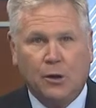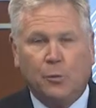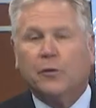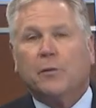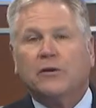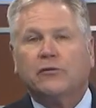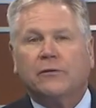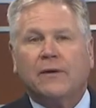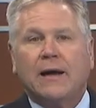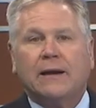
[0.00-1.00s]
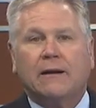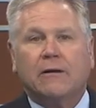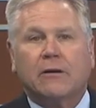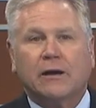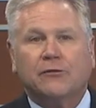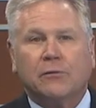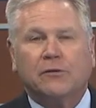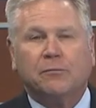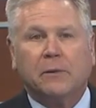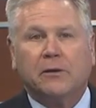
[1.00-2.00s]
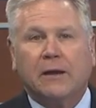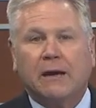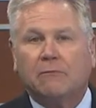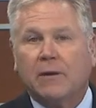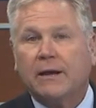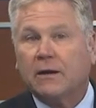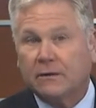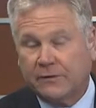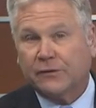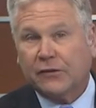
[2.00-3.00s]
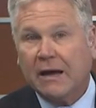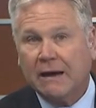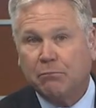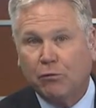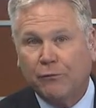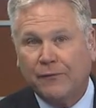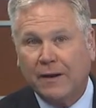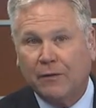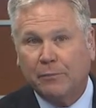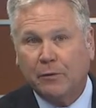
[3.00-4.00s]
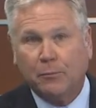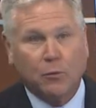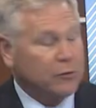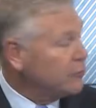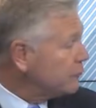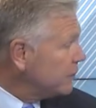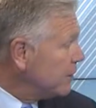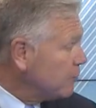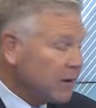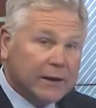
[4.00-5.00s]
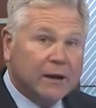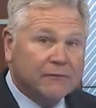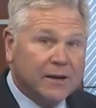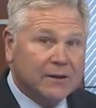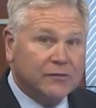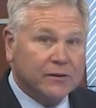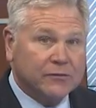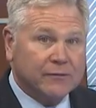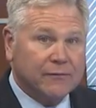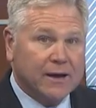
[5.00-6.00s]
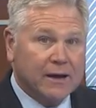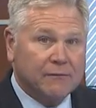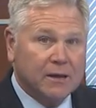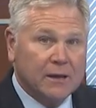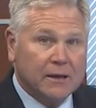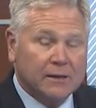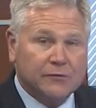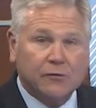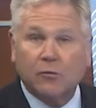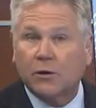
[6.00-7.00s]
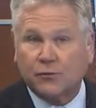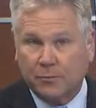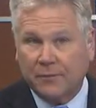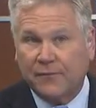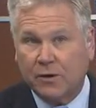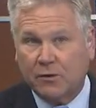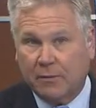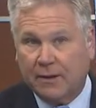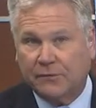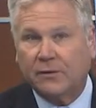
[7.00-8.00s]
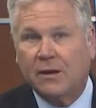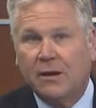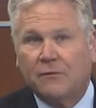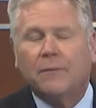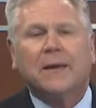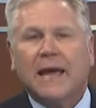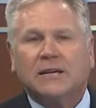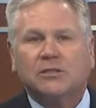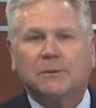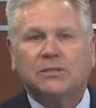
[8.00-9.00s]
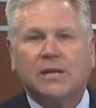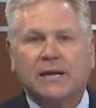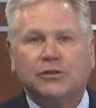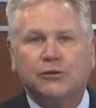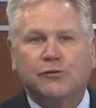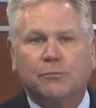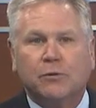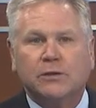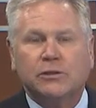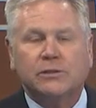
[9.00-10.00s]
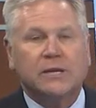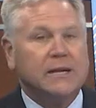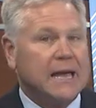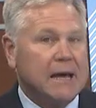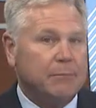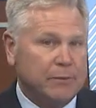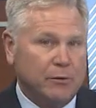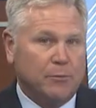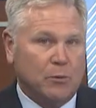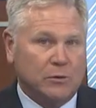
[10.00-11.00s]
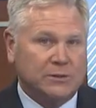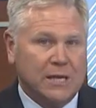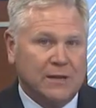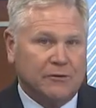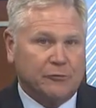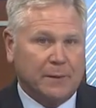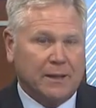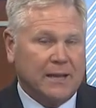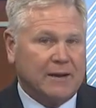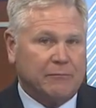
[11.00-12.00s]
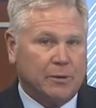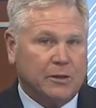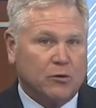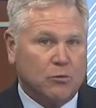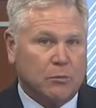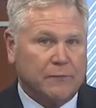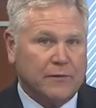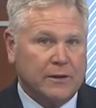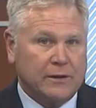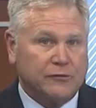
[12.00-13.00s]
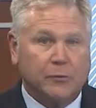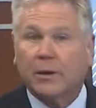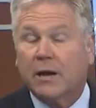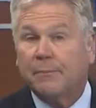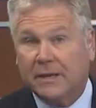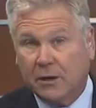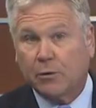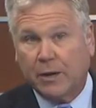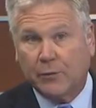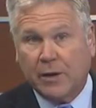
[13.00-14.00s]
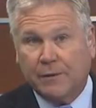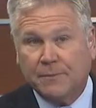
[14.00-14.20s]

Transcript: Well, the racial divide in our country spilled out right onto this high profile billboard you're seeing right off I 65. This is across from the fairgrounds. From the Castleman statue to bridges and now billboards, there's been a lot of political graffiti showing up in our area.